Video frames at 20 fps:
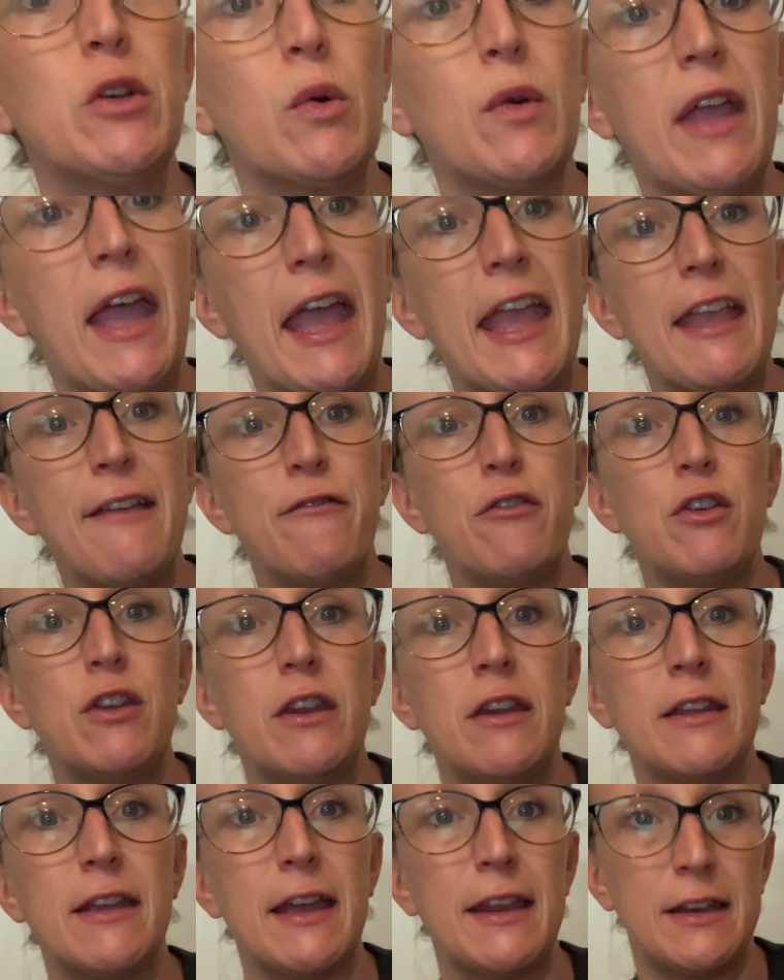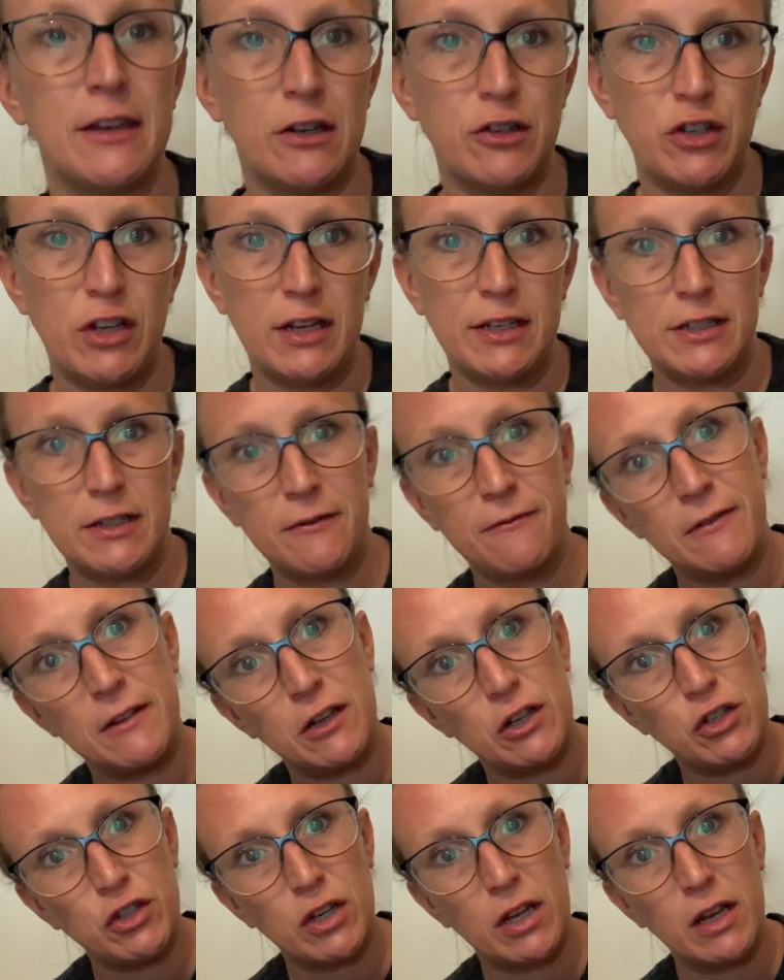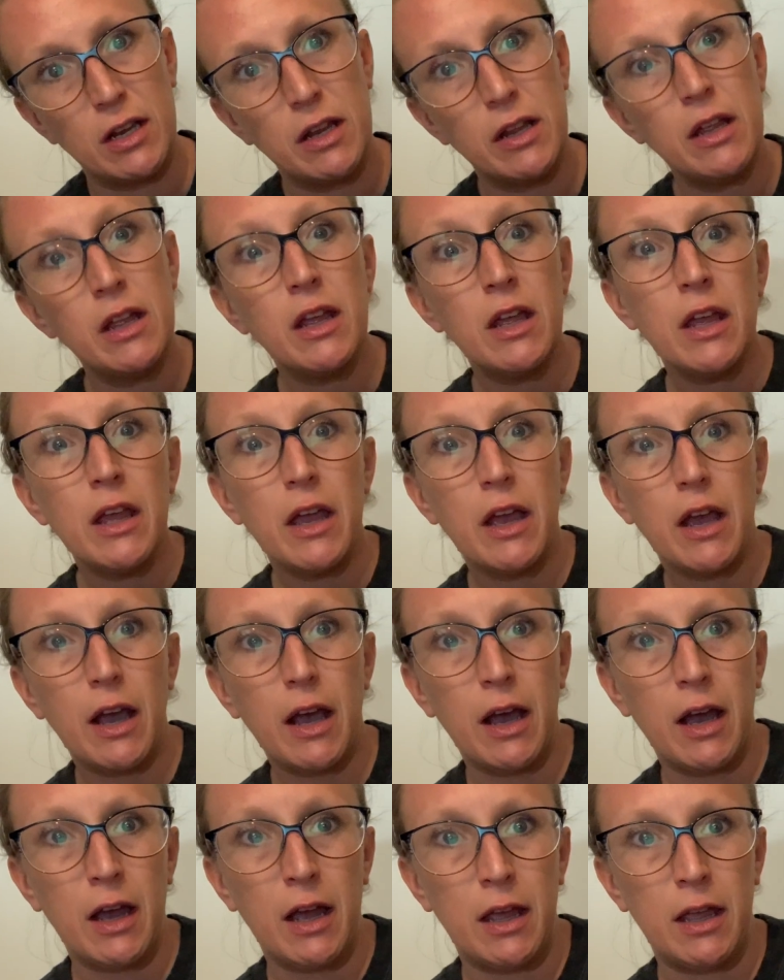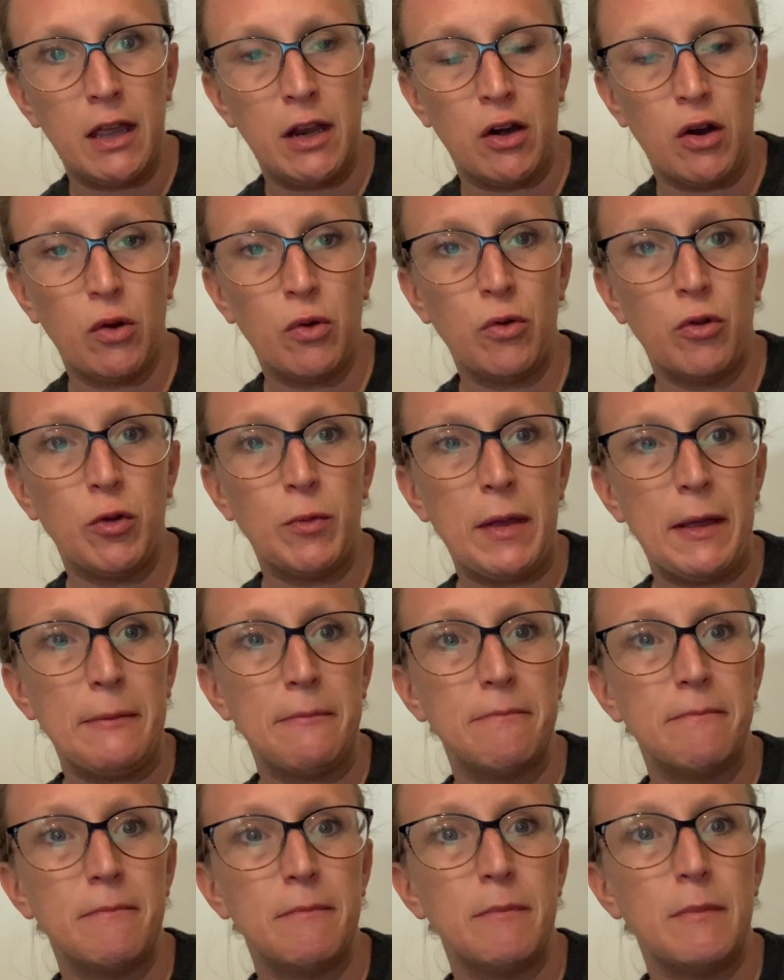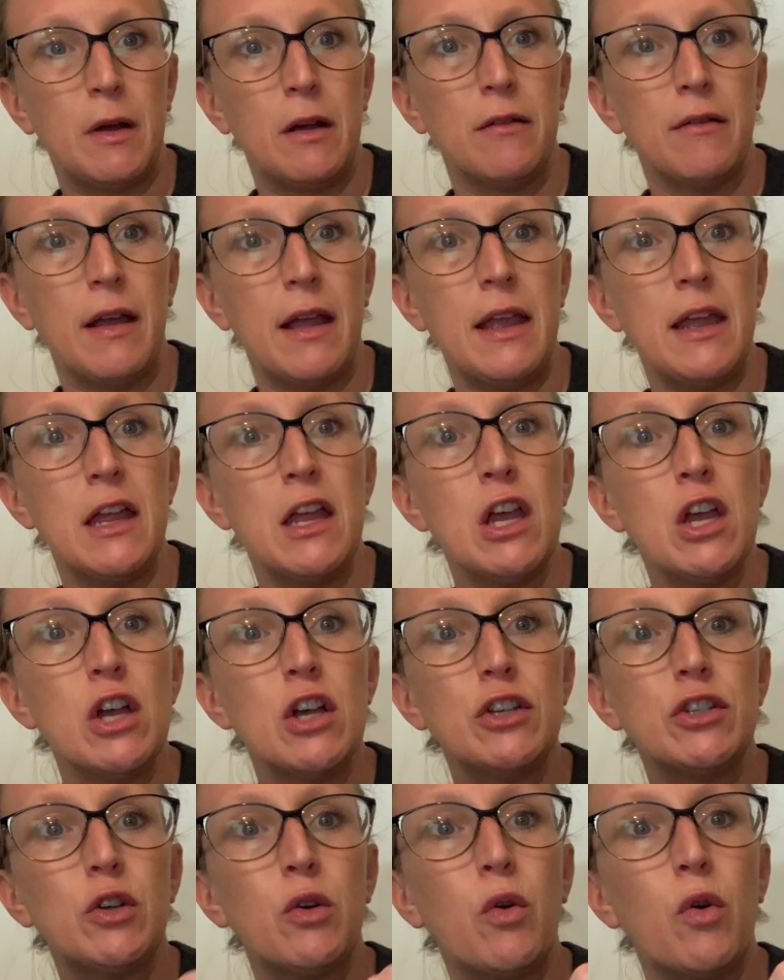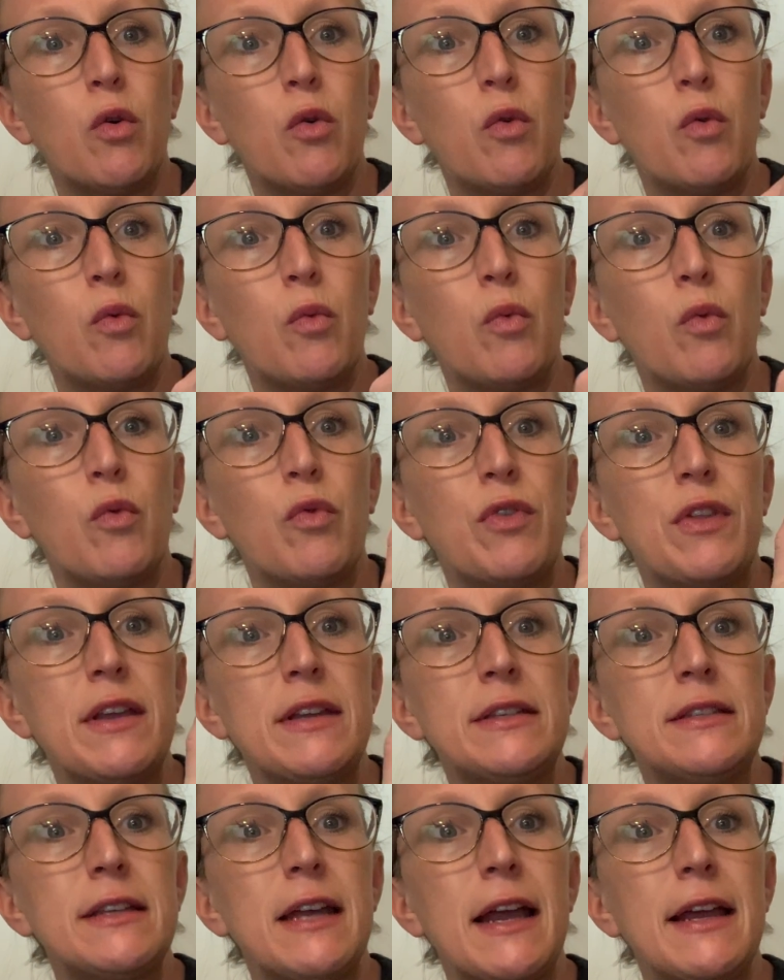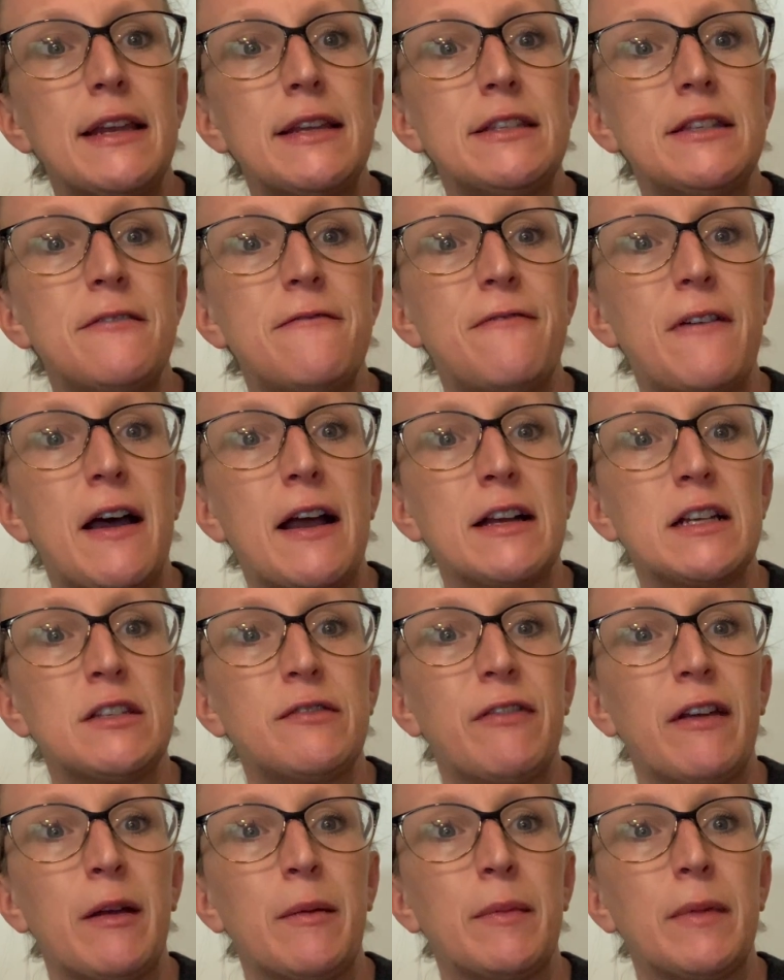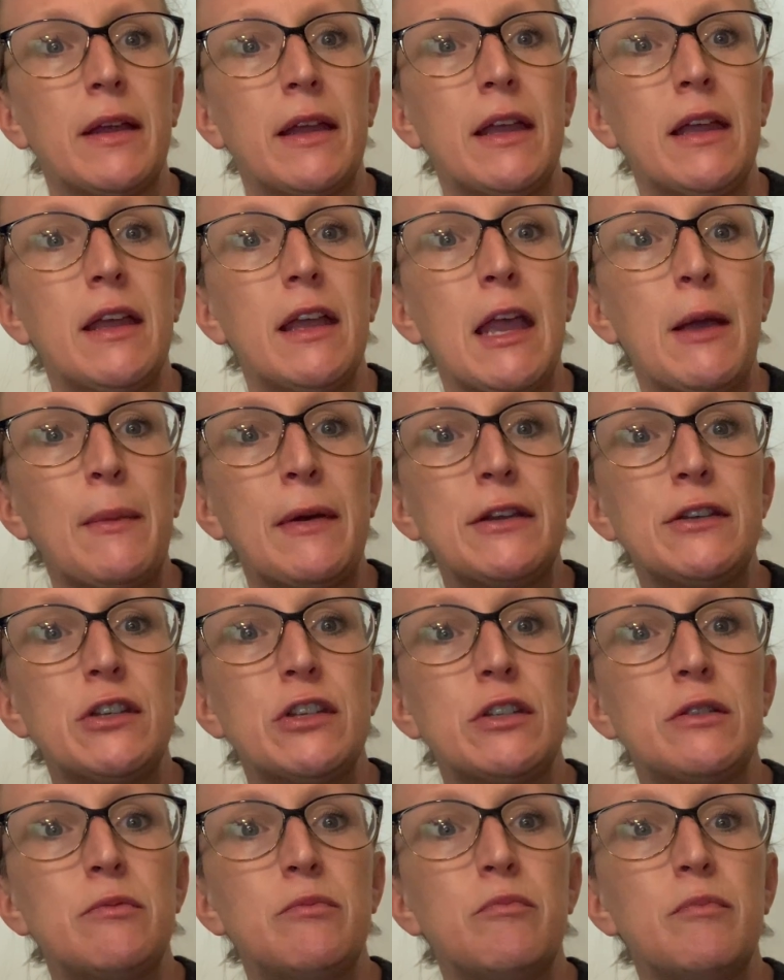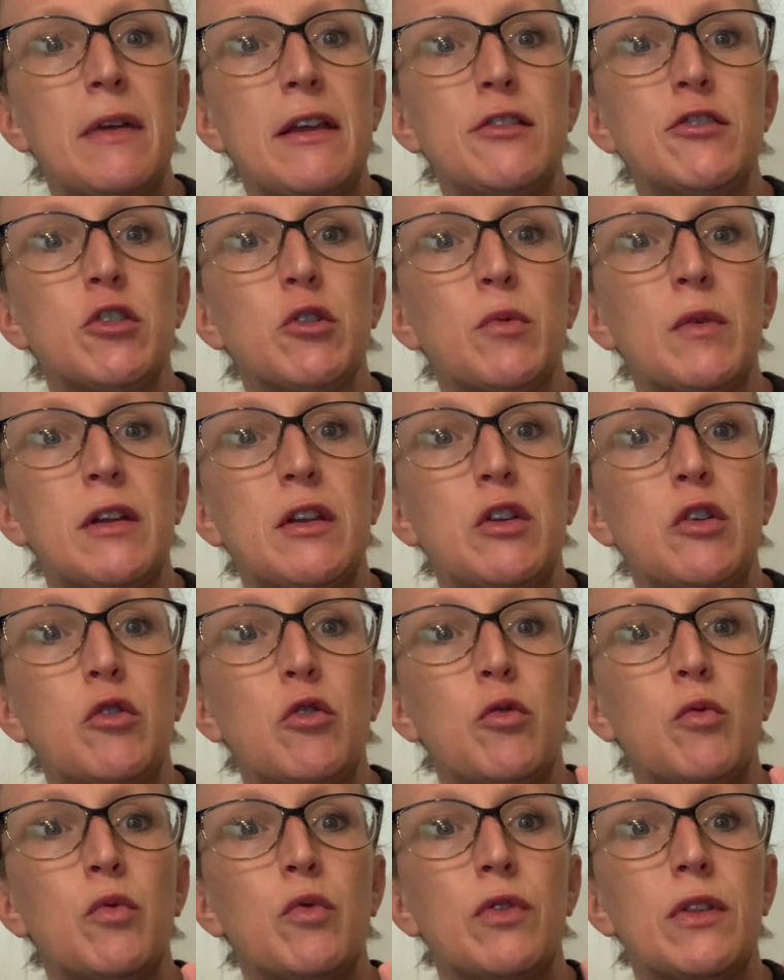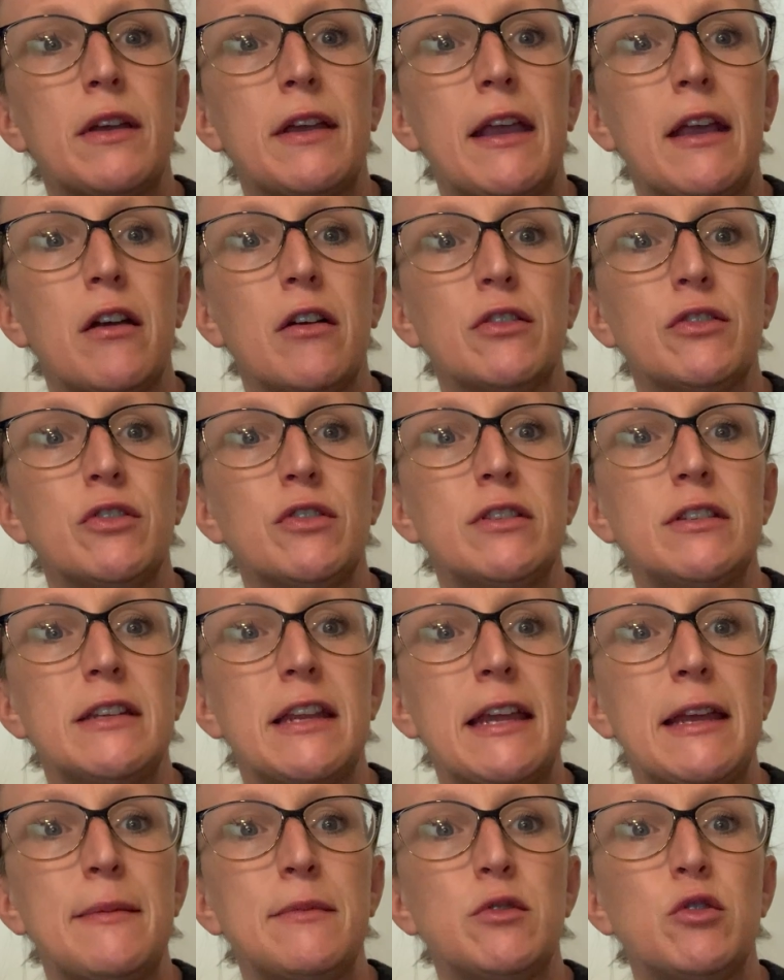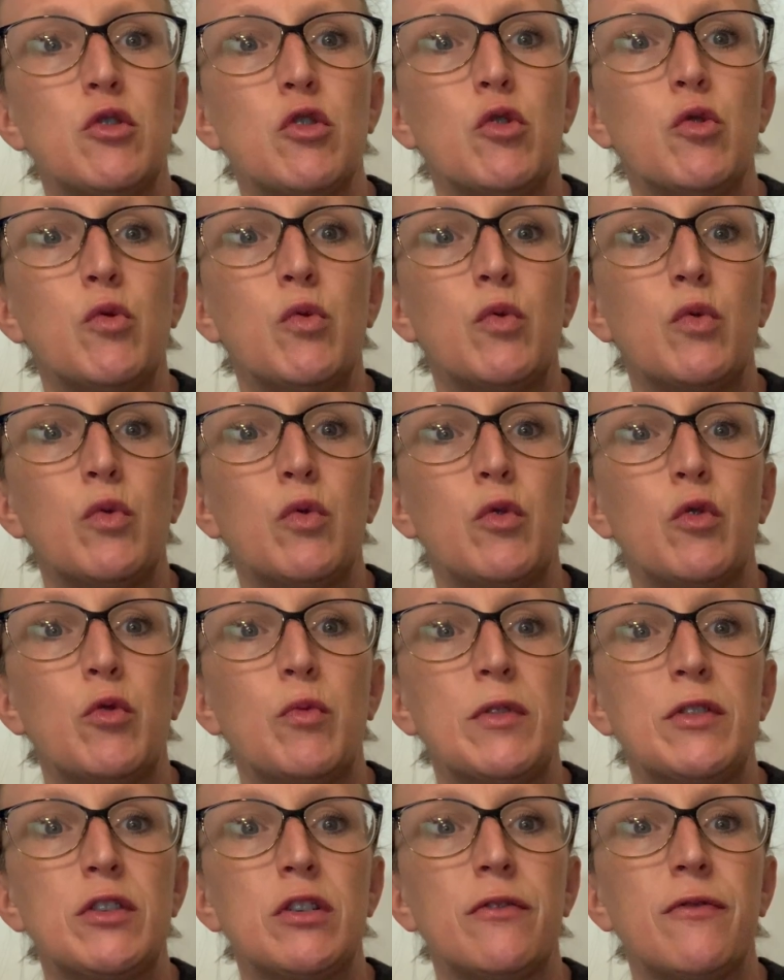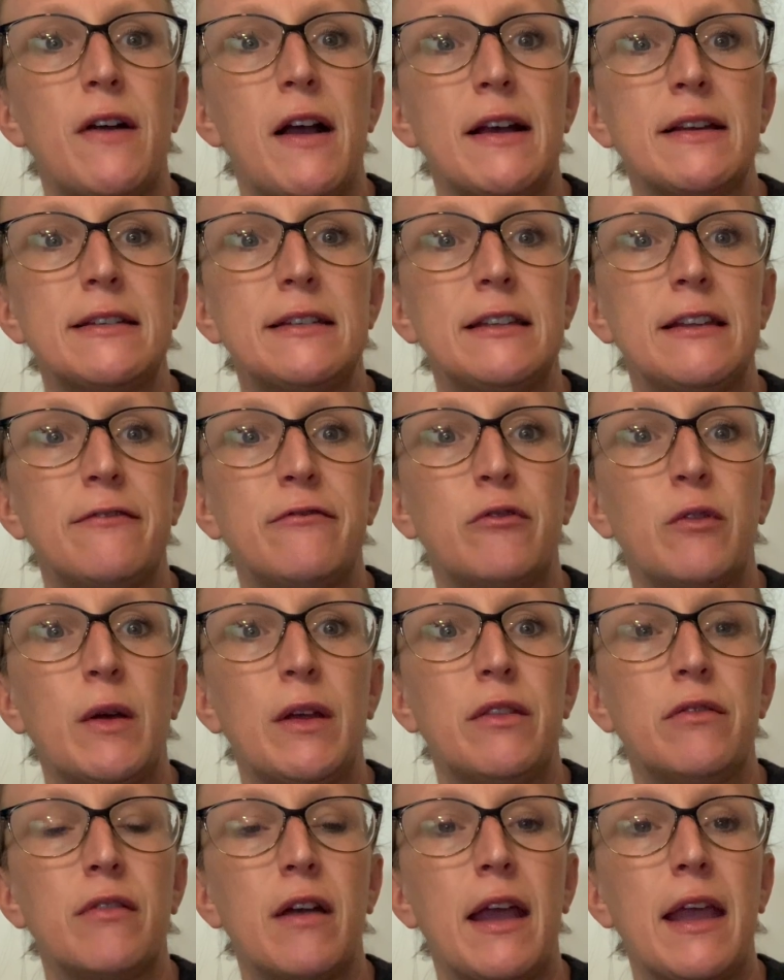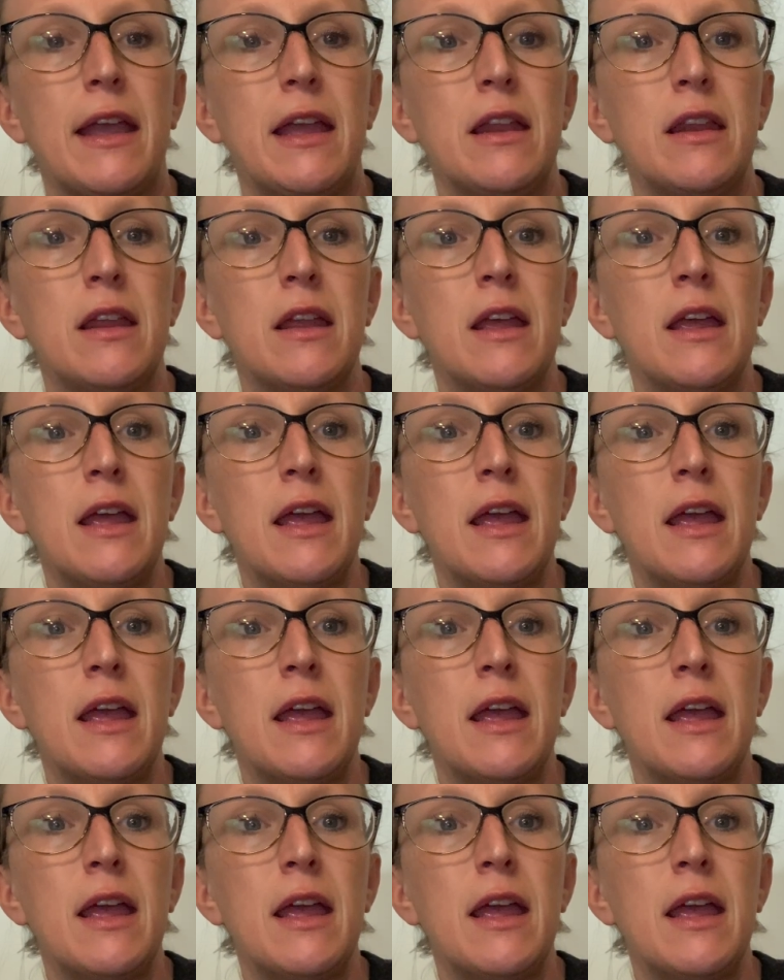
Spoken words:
okay if you didn't get a chance to finish it in our Google Meet, all right? So this side is the Fox family, and we just made sure we knew the characters' names, who Mr. Fox lived with, right?